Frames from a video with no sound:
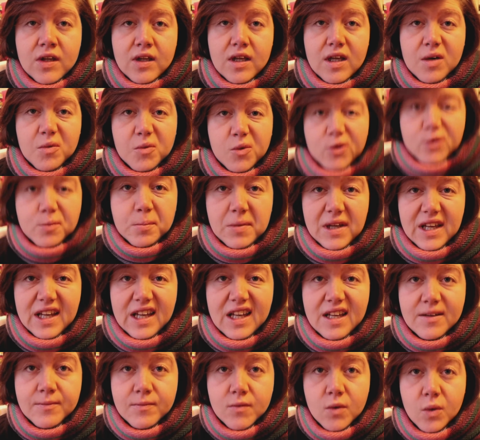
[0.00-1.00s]
it would
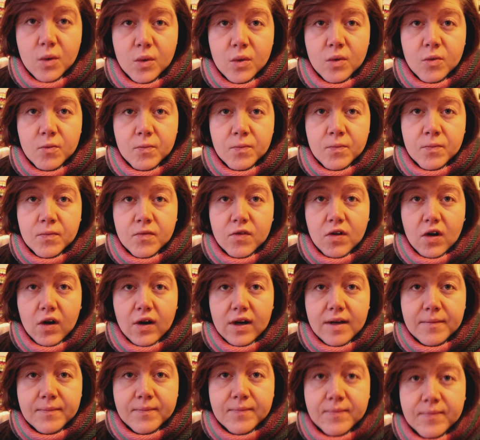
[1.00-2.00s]
be. Ooh,
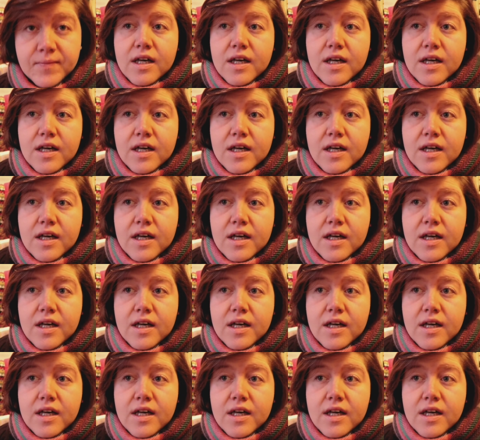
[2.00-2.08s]
sorry.